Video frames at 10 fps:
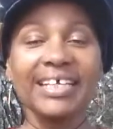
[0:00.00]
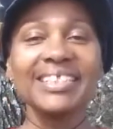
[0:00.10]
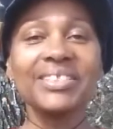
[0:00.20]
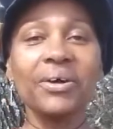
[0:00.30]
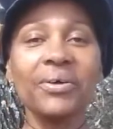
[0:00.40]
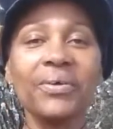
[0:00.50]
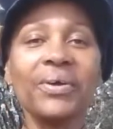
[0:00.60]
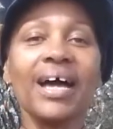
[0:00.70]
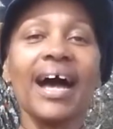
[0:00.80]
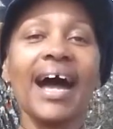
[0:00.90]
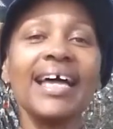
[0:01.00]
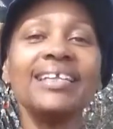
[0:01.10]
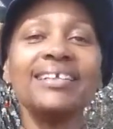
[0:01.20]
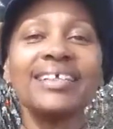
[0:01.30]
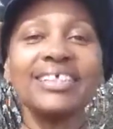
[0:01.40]
So I
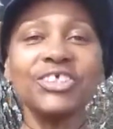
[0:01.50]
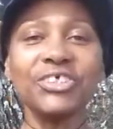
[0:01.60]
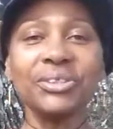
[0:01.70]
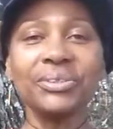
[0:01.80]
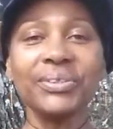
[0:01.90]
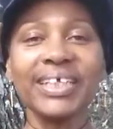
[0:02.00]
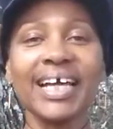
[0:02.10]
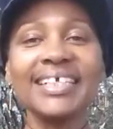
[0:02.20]
look at you and